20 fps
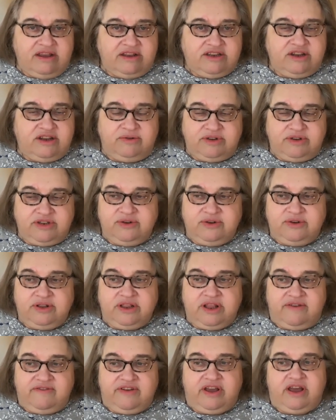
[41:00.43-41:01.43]
So, in
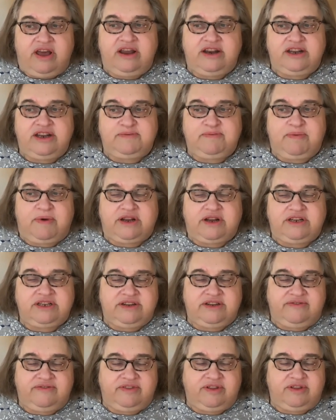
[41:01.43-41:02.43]
doing loving kindness
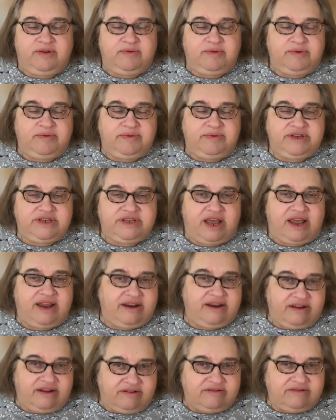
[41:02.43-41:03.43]
practice, even though we're
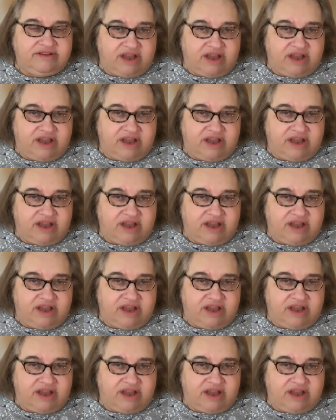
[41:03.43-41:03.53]
reciting